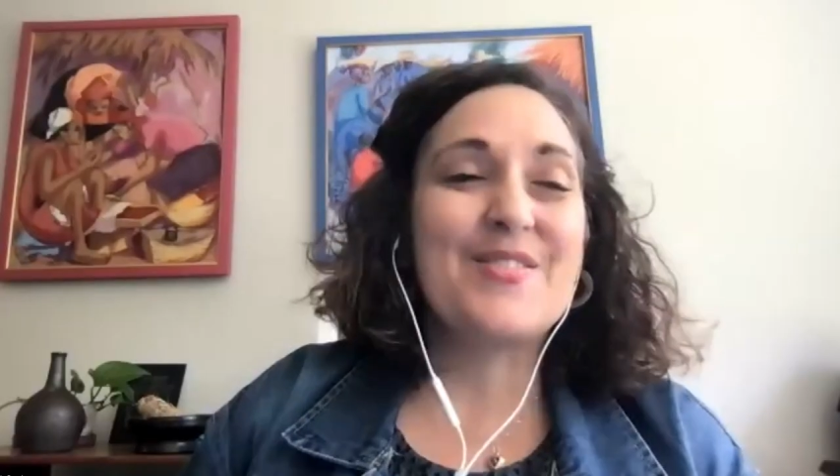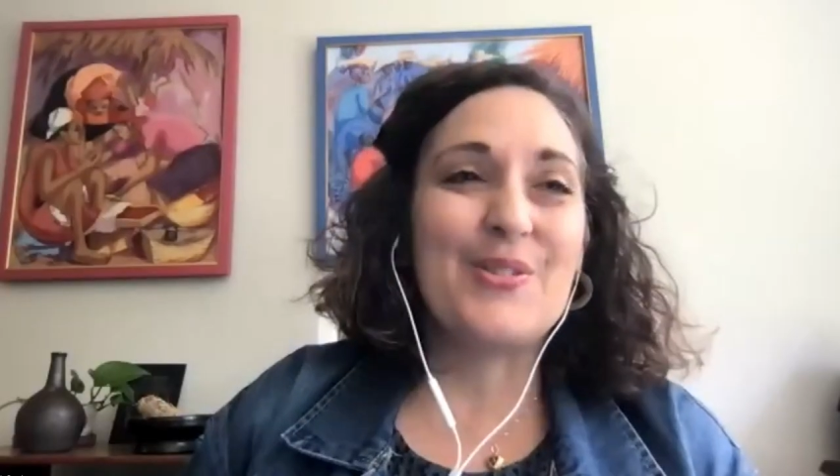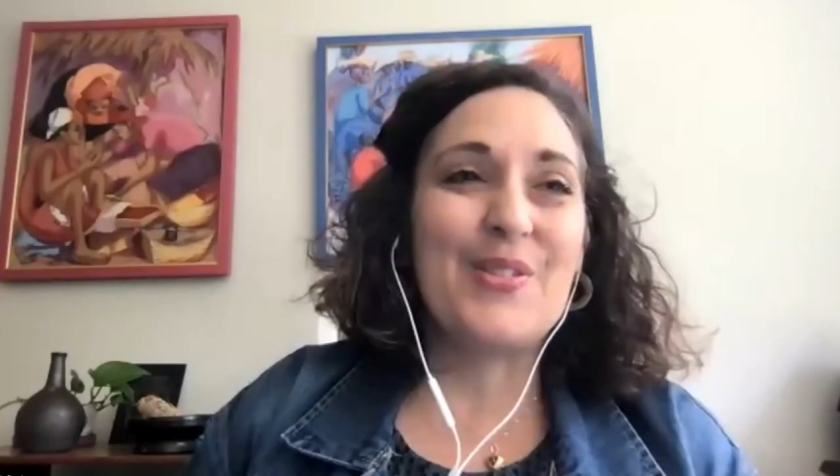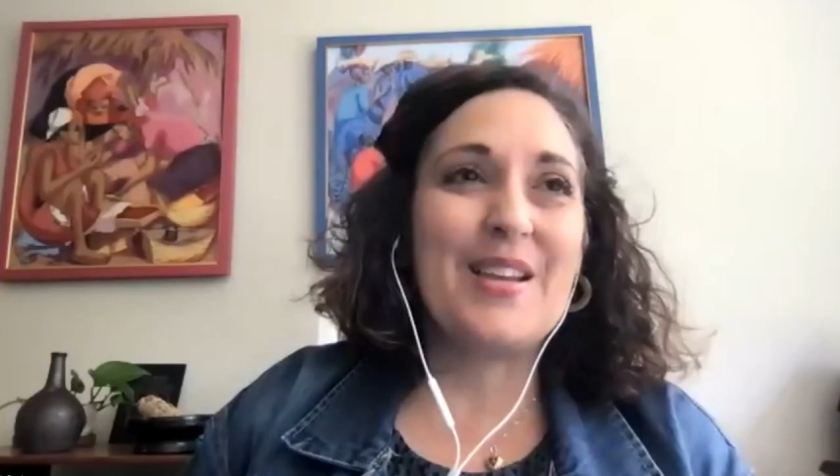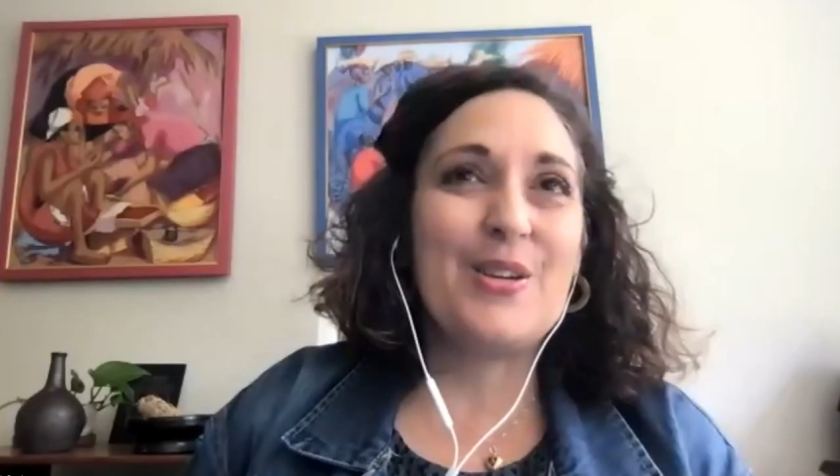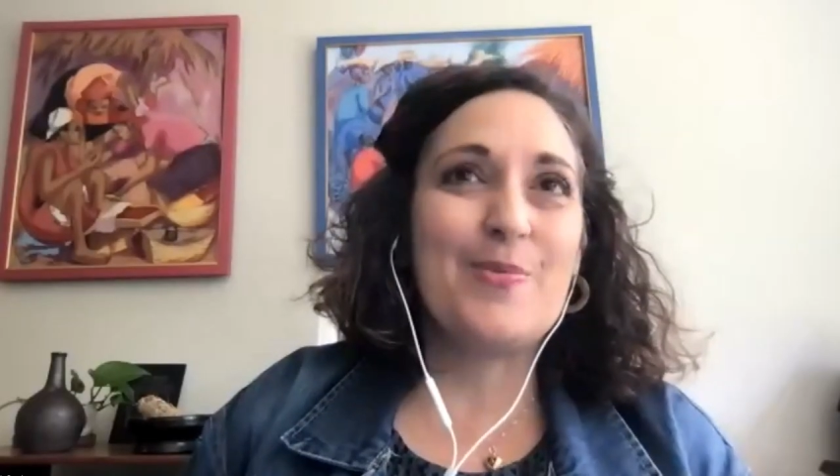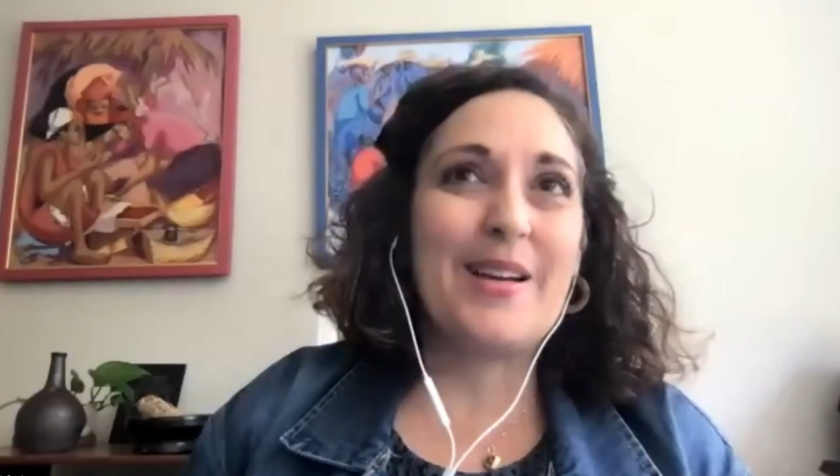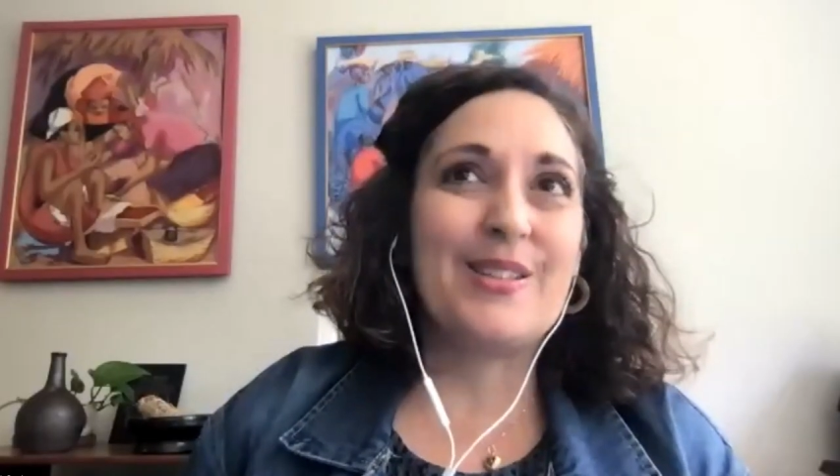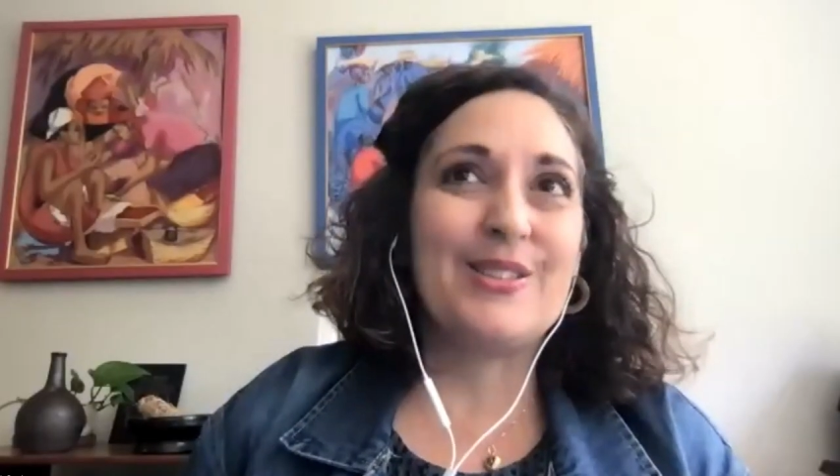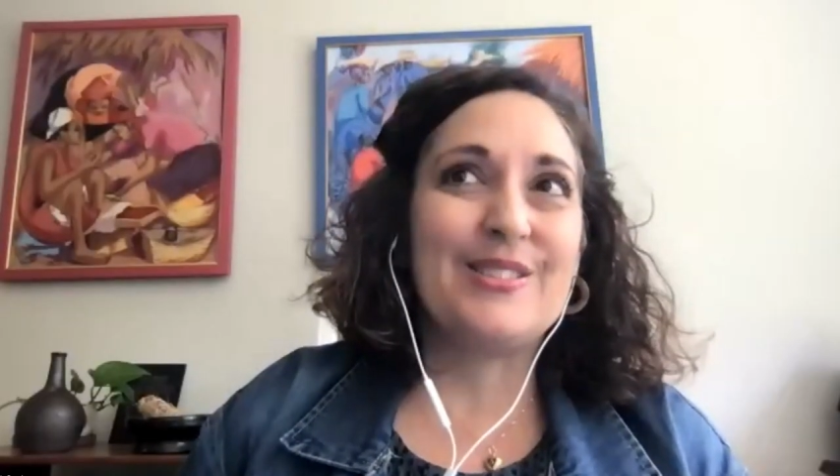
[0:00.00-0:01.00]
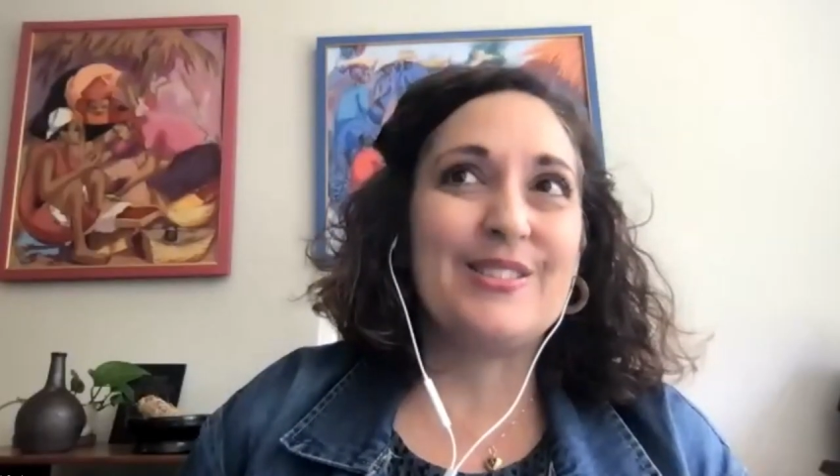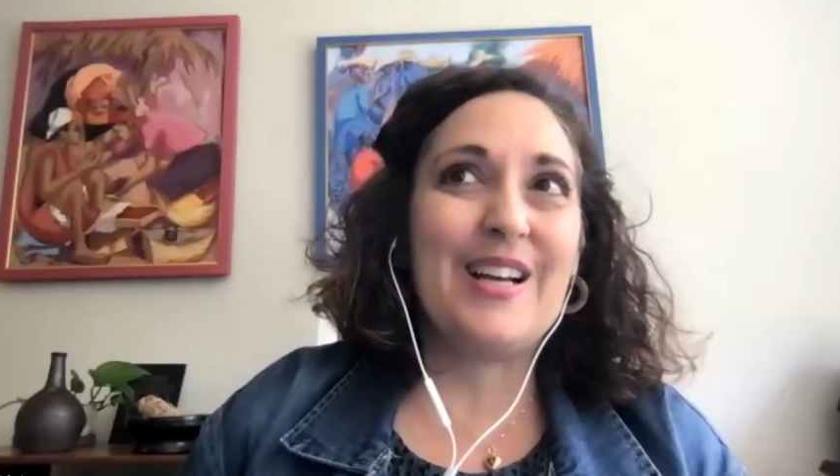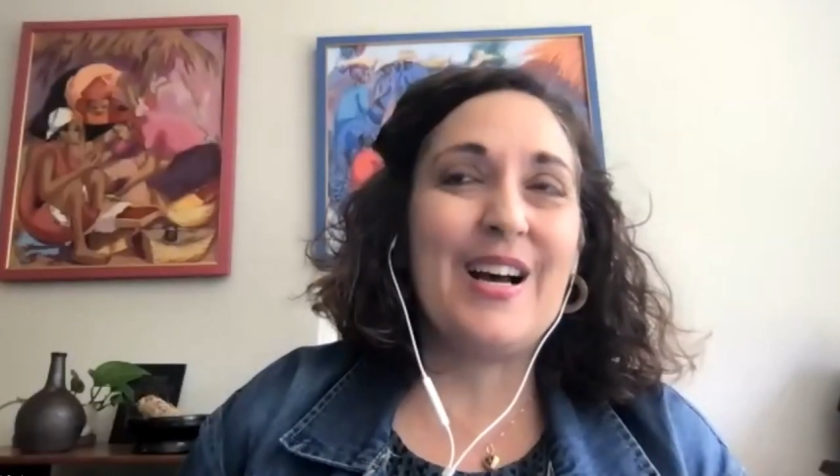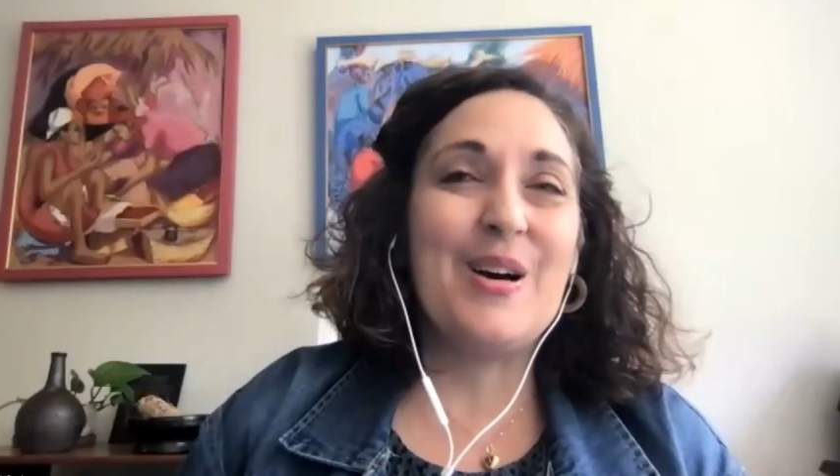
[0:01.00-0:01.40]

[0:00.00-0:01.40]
of you. Thank you, Michael.